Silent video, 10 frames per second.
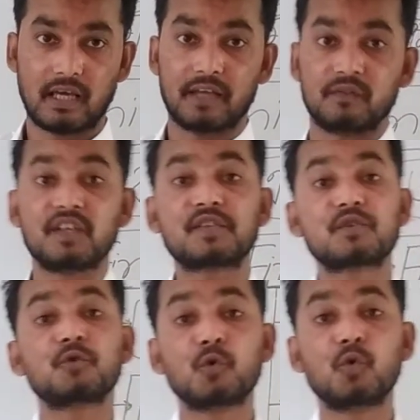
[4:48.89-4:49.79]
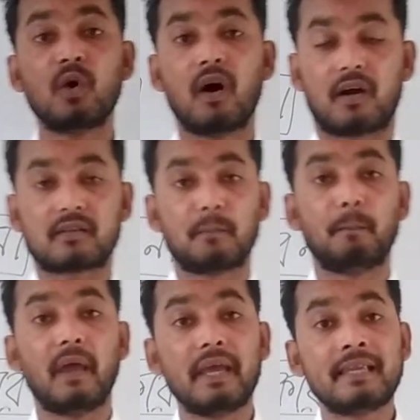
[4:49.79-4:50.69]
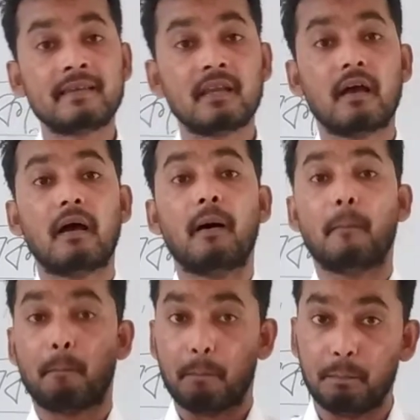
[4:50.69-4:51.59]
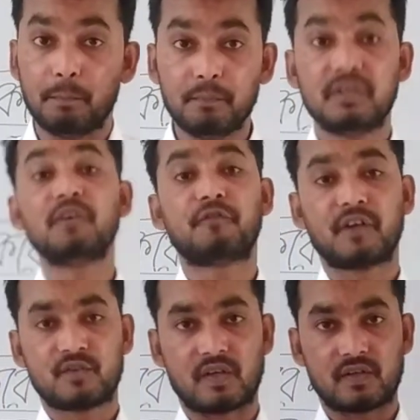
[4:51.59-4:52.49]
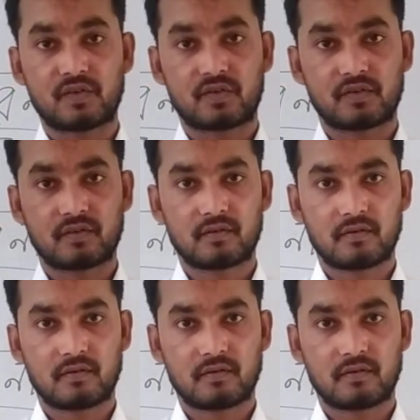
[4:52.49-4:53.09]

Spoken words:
And these two are the main differences